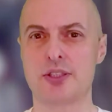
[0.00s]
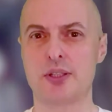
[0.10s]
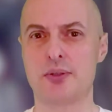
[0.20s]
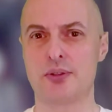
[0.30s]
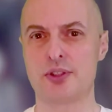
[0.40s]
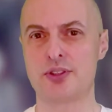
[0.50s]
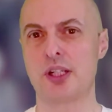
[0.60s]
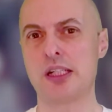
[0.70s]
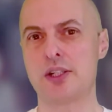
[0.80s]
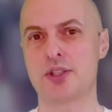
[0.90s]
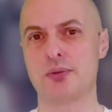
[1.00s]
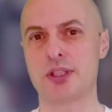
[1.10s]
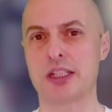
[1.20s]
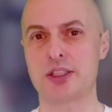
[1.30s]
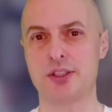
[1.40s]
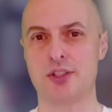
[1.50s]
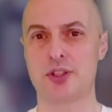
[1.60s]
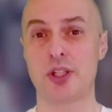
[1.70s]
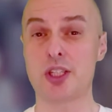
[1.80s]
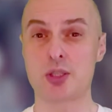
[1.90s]
So the silencer is actually
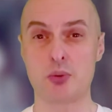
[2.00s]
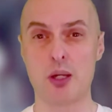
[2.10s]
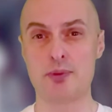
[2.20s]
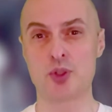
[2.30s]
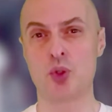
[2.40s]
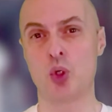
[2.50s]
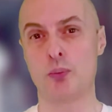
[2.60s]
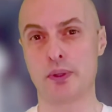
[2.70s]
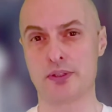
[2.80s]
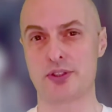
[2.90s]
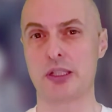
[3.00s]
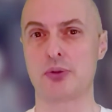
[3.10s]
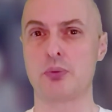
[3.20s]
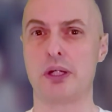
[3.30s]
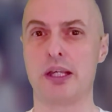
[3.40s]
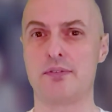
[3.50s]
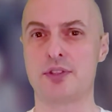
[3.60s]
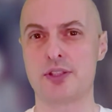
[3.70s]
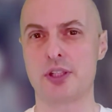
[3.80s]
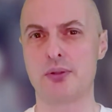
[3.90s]
designed to absorb sound
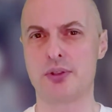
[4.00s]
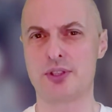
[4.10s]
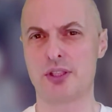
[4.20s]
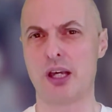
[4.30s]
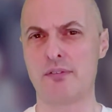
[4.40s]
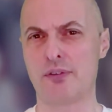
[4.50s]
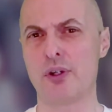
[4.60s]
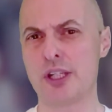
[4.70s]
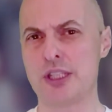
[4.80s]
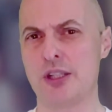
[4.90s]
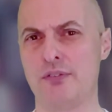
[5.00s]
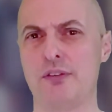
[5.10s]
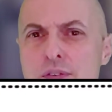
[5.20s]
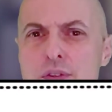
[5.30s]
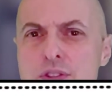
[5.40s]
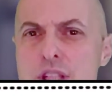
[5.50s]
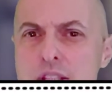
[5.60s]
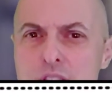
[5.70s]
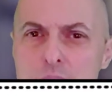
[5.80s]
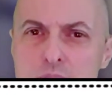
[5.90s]
waves. So there's a, a variety of different
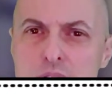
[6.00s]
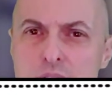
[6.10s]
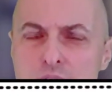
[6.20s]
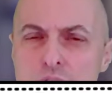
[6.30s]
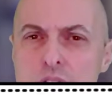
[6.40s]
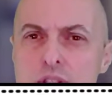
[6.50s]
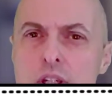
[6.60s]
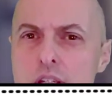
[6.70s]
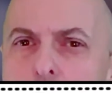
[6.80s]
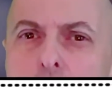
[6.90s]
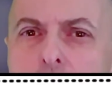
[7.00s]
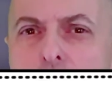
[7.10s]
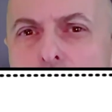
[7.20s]
setups and different designs, but in